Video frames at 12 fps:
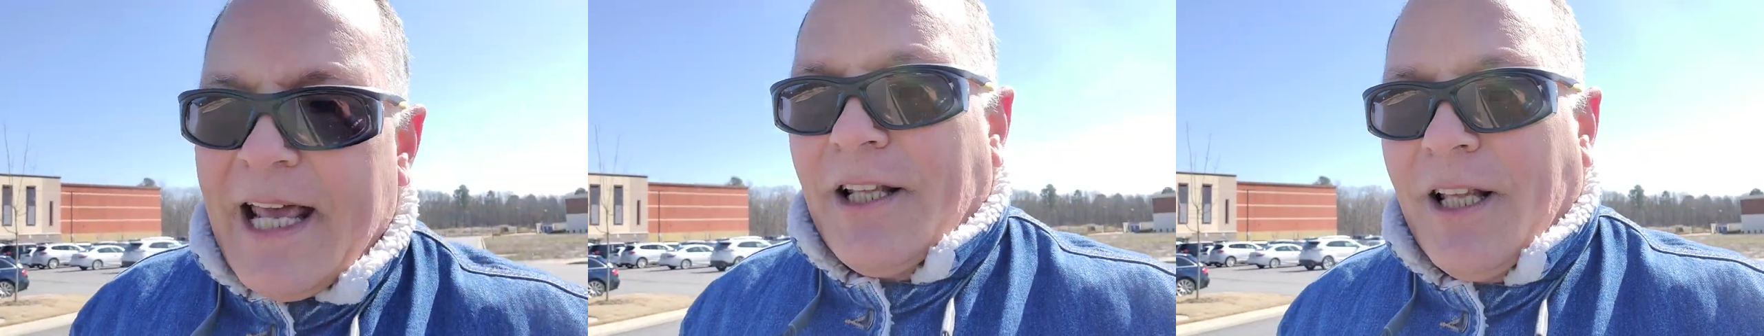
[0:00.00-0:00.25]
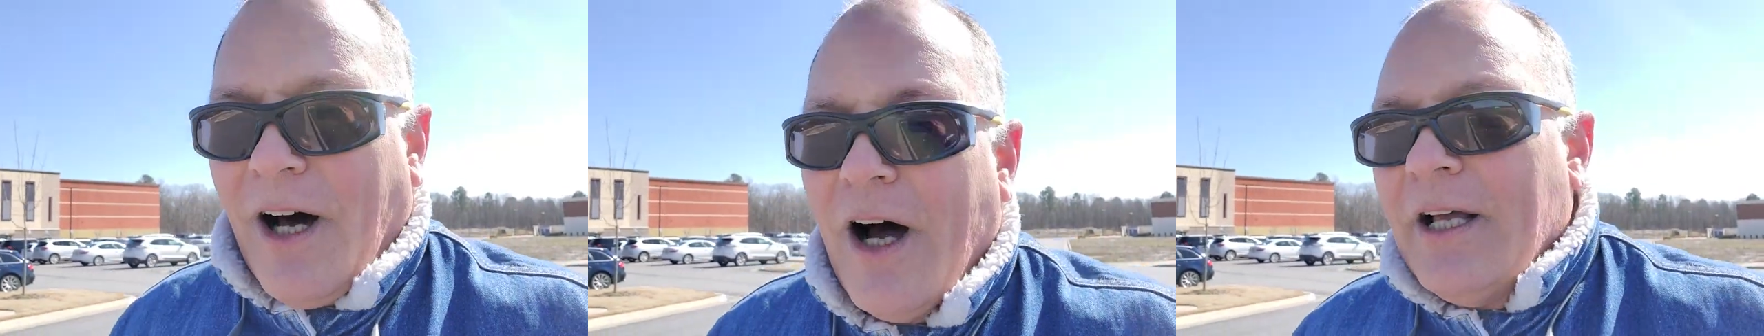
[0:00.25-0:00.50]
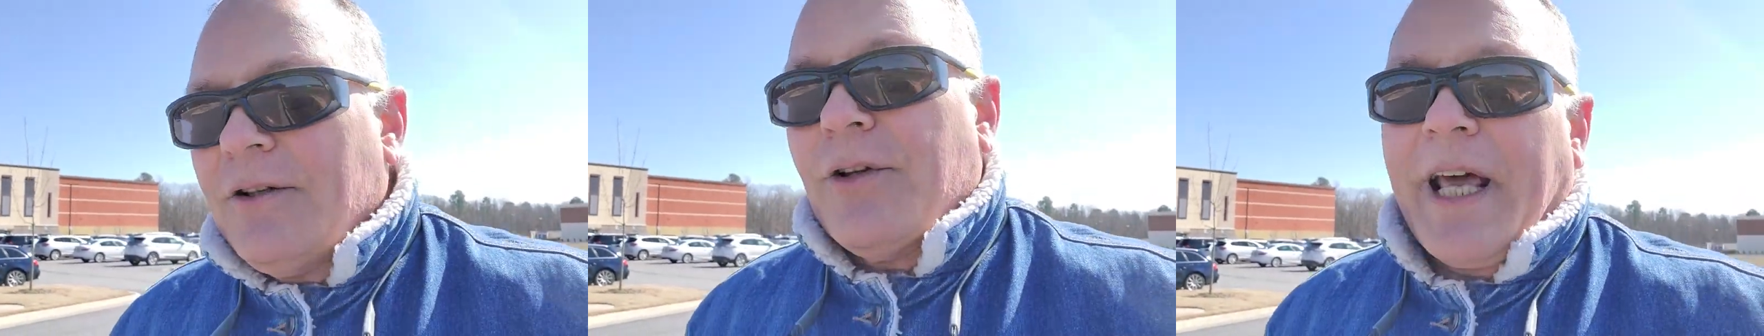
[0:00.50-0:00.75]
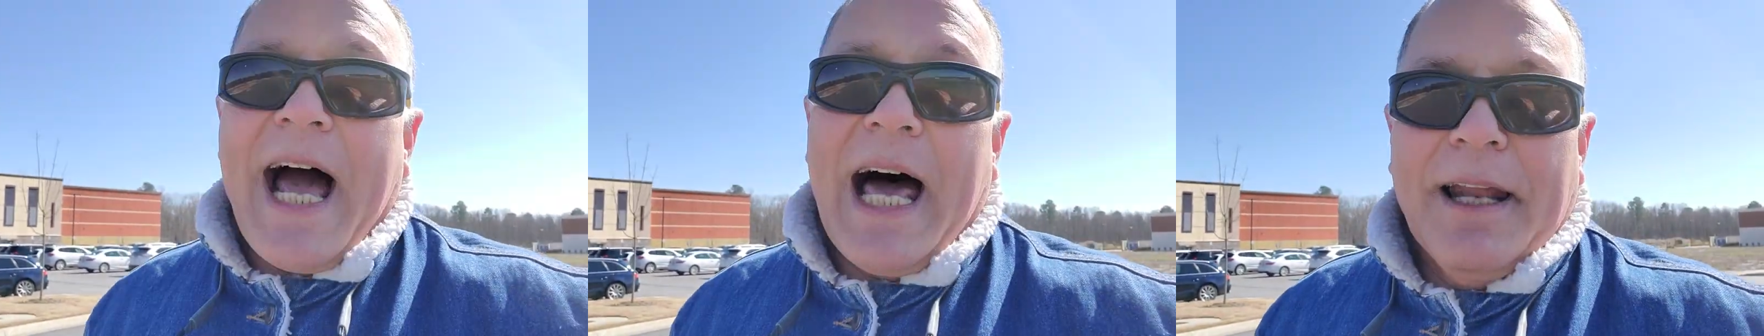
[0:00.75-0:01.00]
no, to
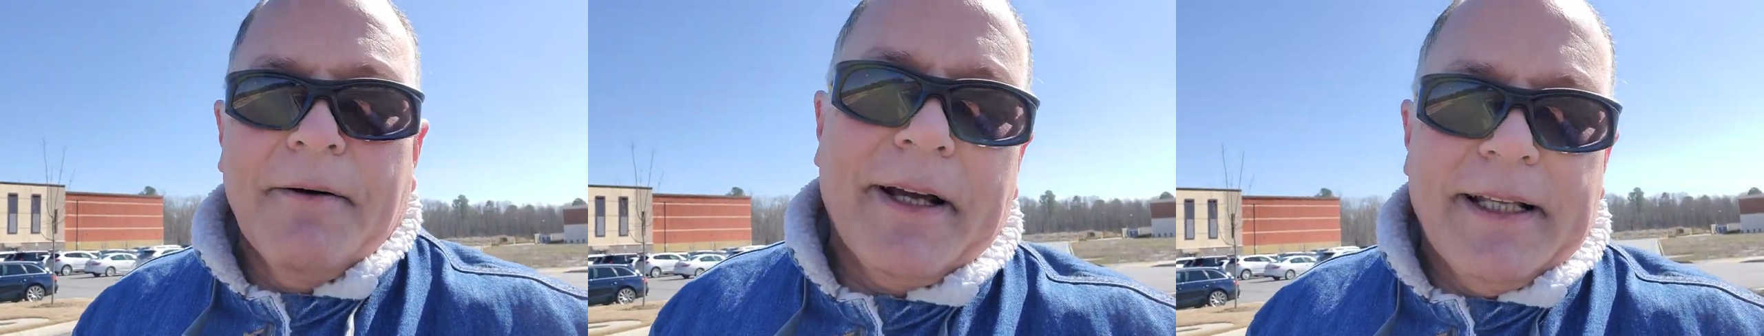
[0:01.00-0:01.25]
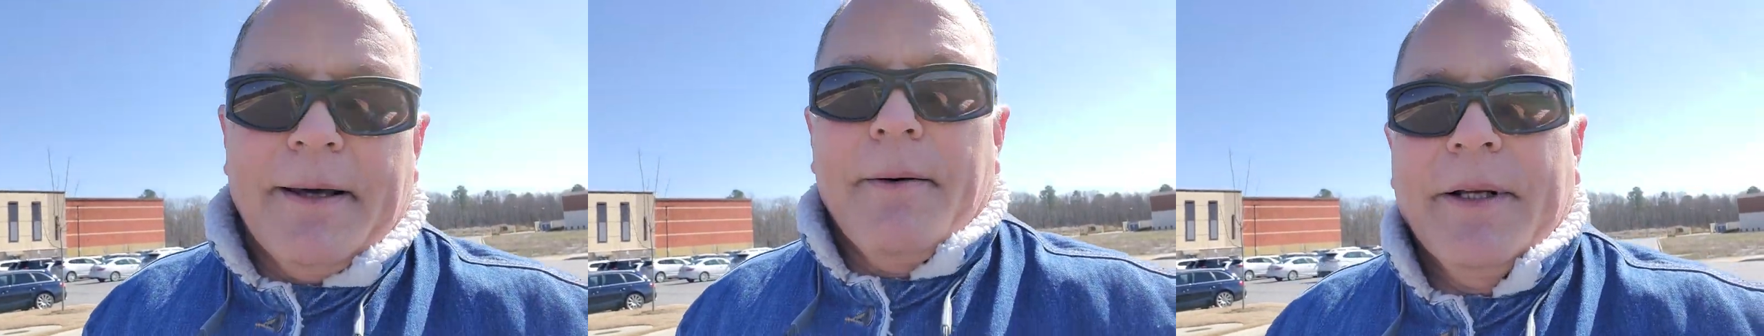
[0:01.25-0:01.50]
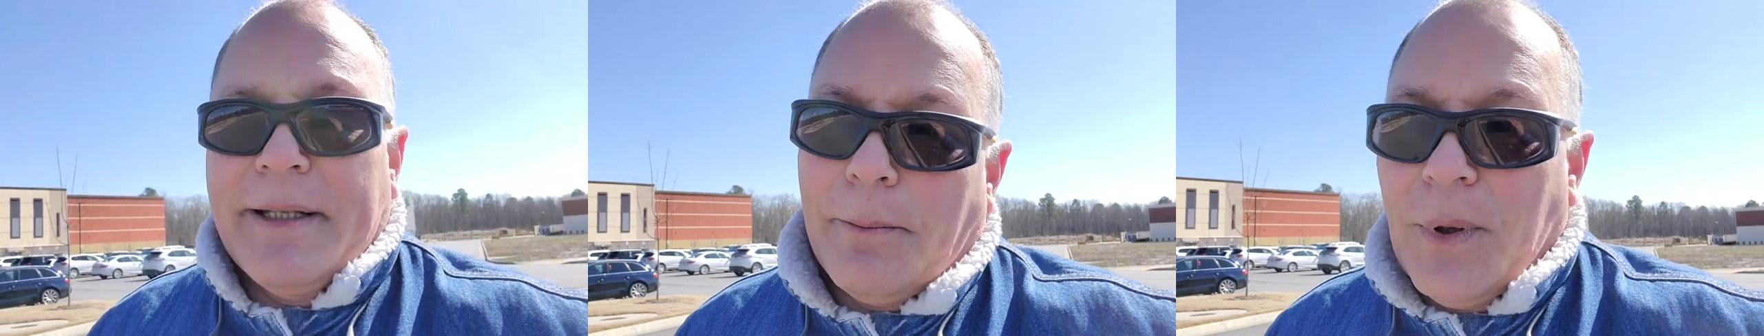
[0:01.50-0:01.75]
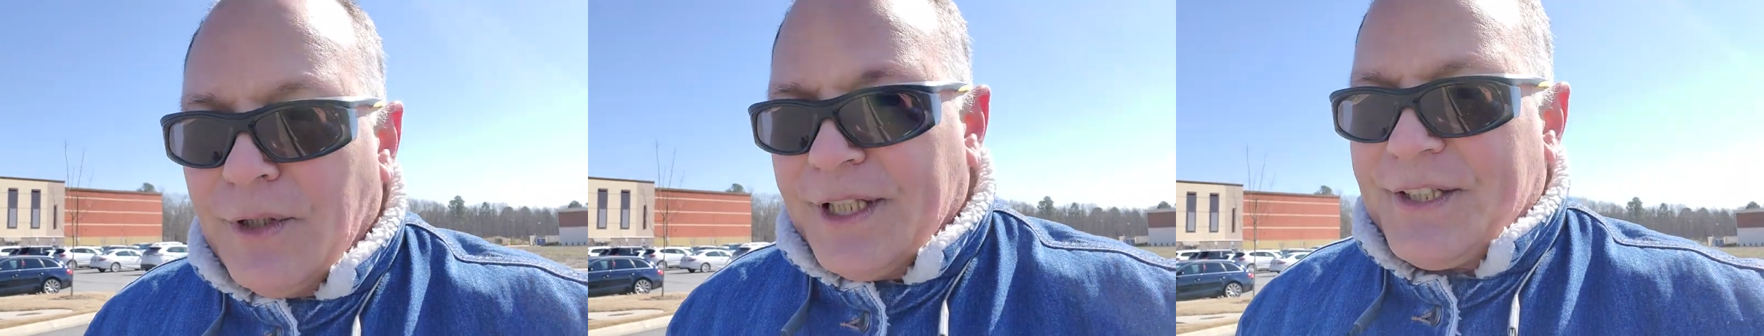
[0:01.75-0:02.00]
the guy living in the
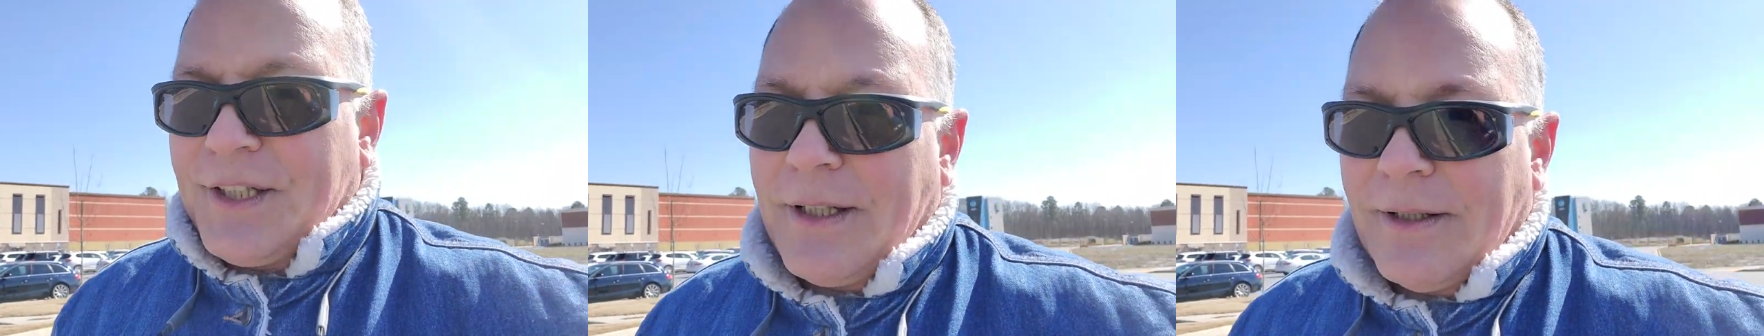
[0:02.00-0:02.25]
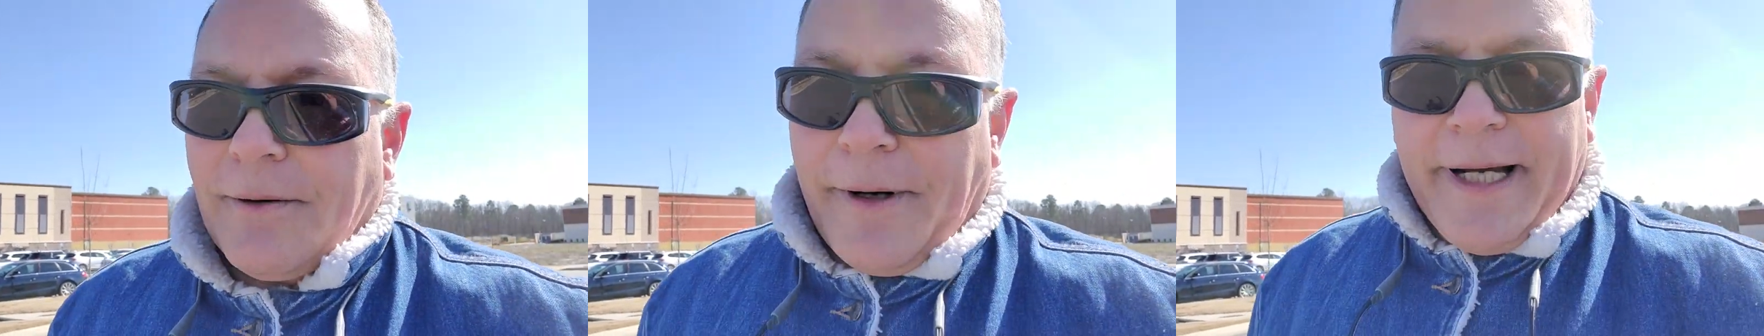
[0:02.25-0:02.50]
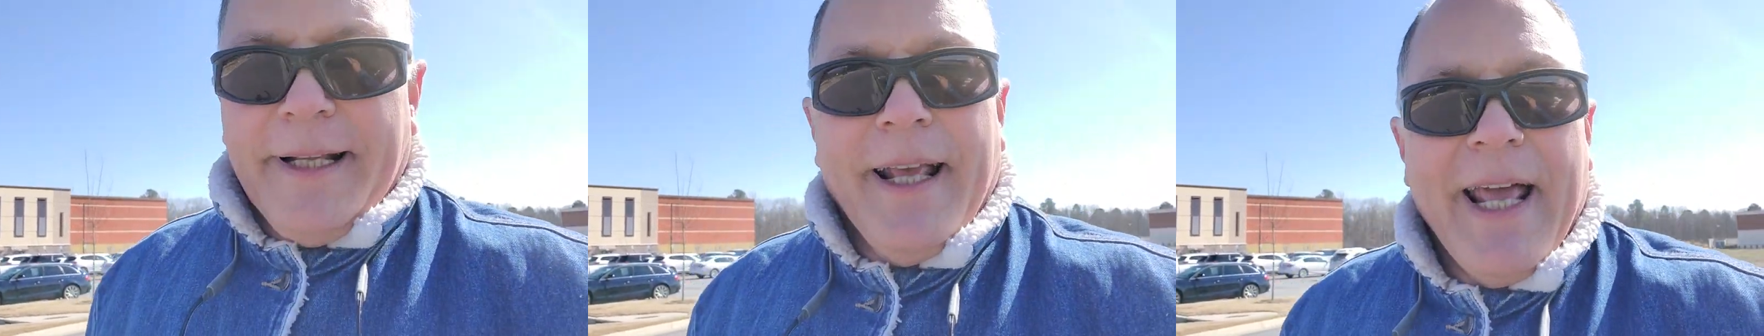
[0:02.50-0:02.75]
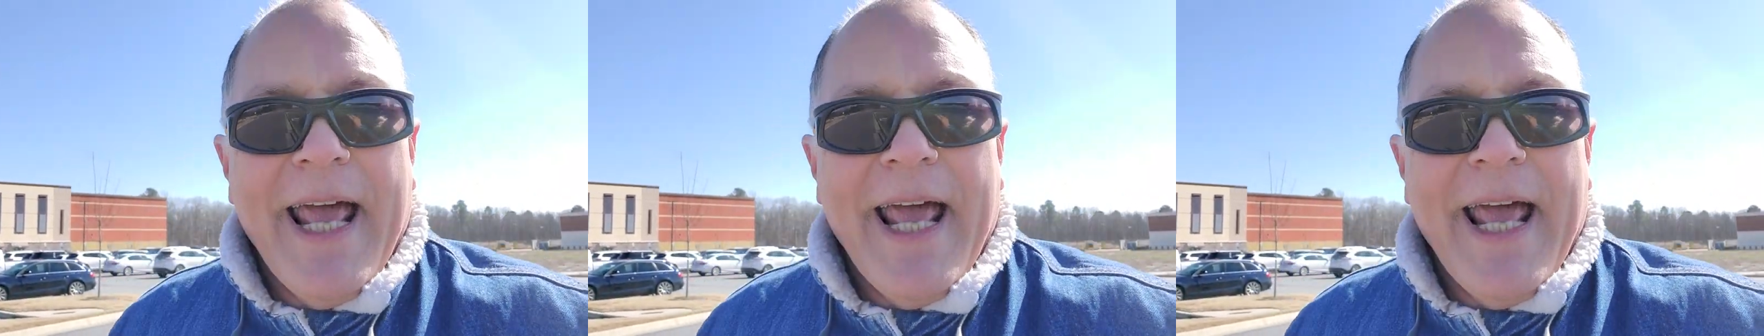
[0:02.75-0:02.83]
boonies, right?